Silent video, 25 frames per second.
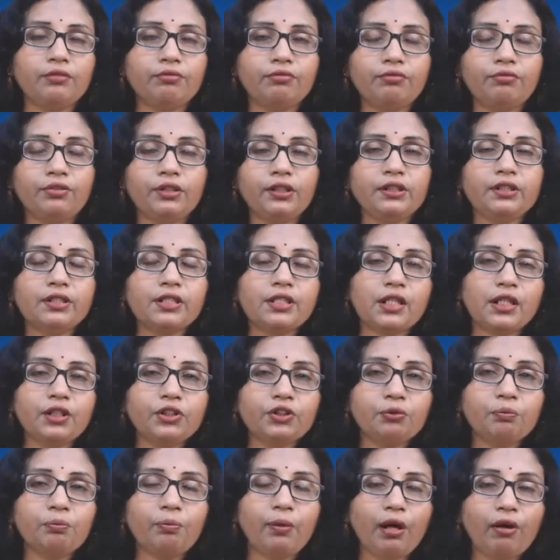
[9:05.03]
with
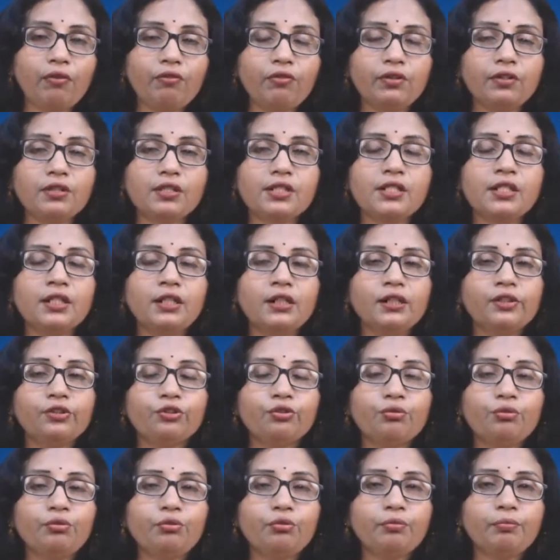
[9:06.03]
such powers
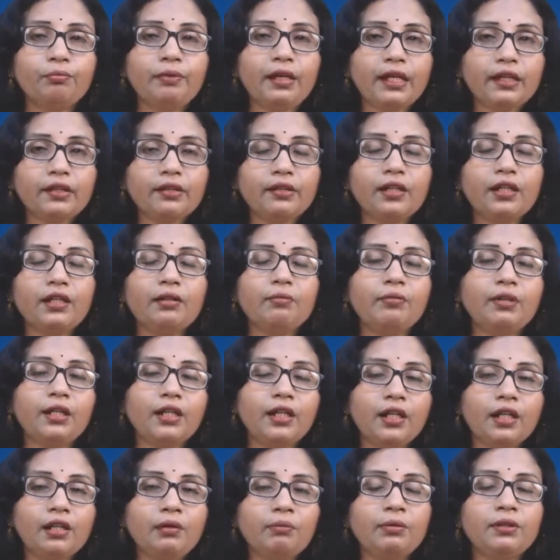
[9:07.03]
to make them
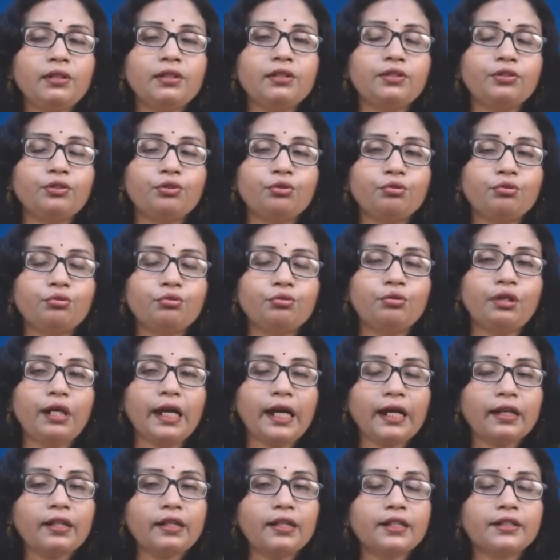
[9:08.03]
enabled to
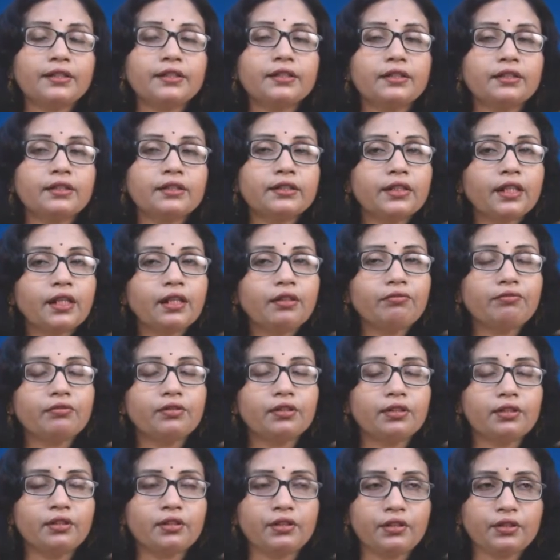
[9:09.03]
act as the self
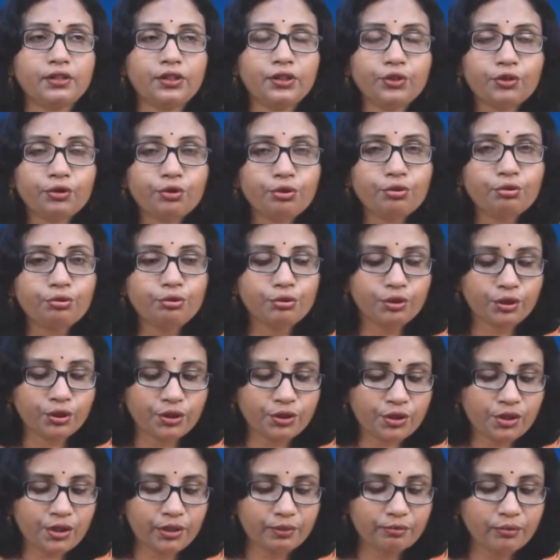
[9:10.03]

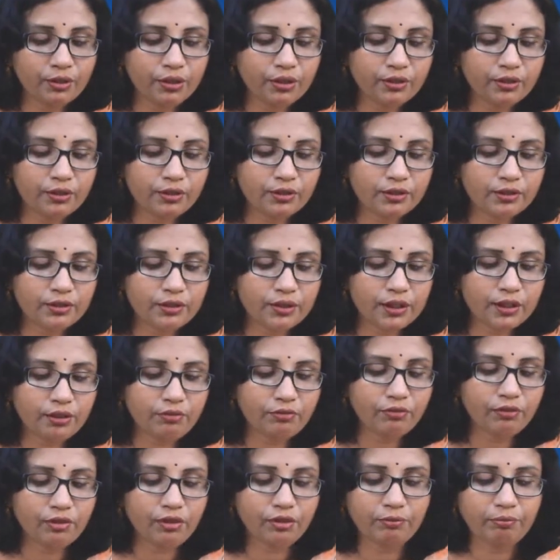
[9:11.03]
institutions of the
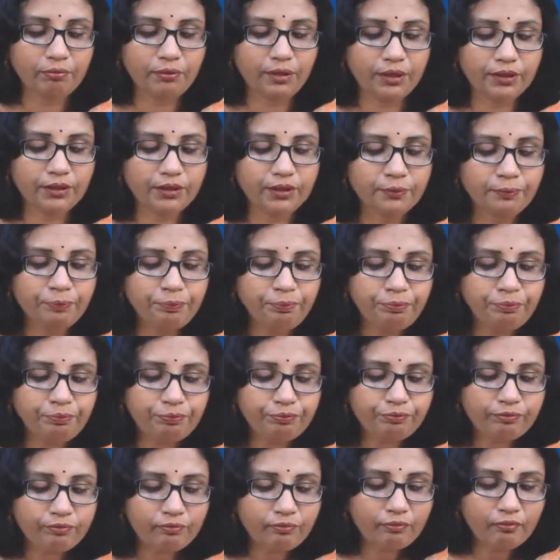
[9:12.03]
self government.
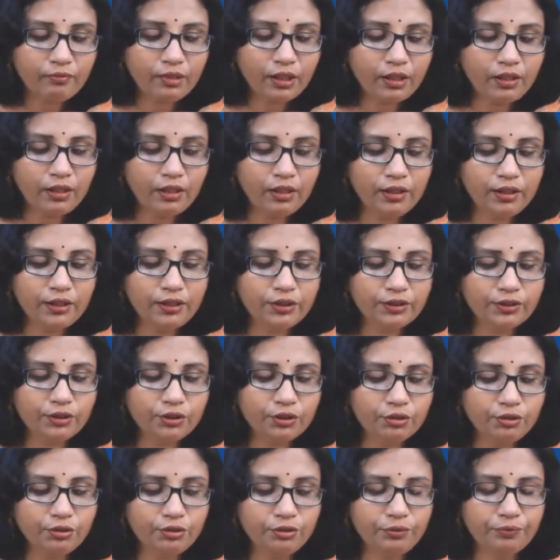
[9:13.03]

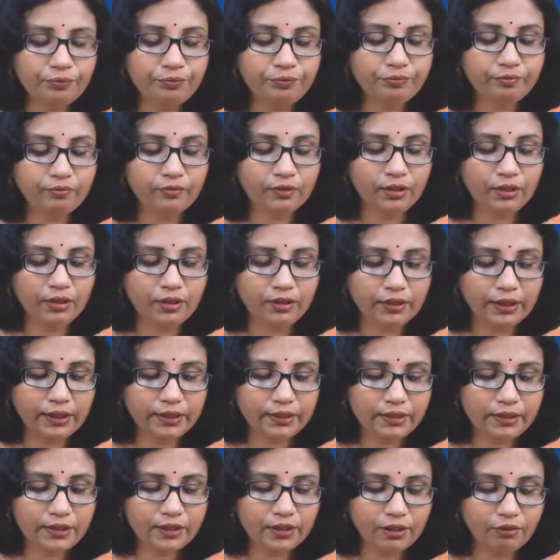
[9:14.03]
That
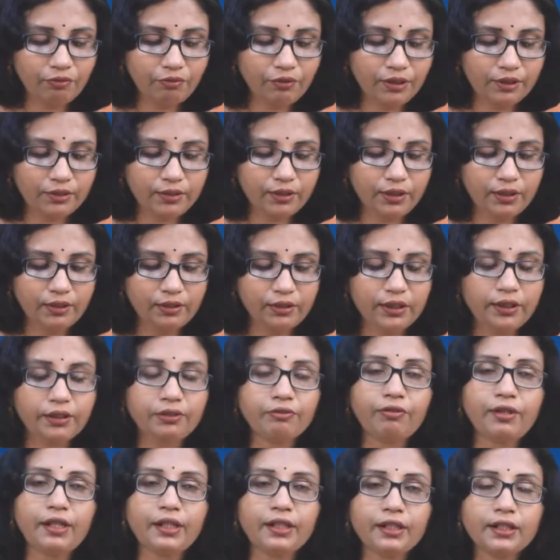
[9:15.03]
is the one thing that
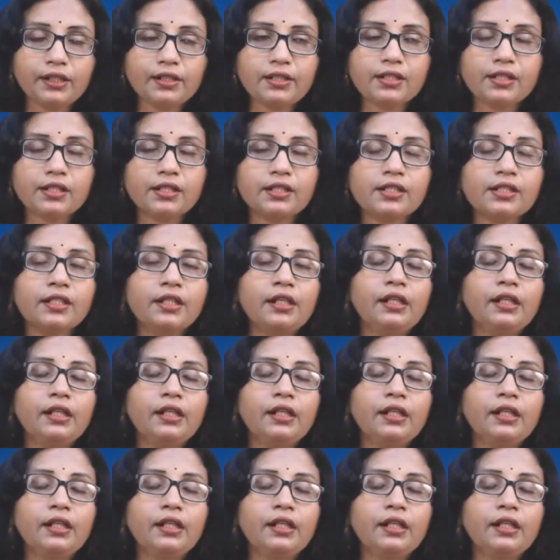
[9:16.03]
finances.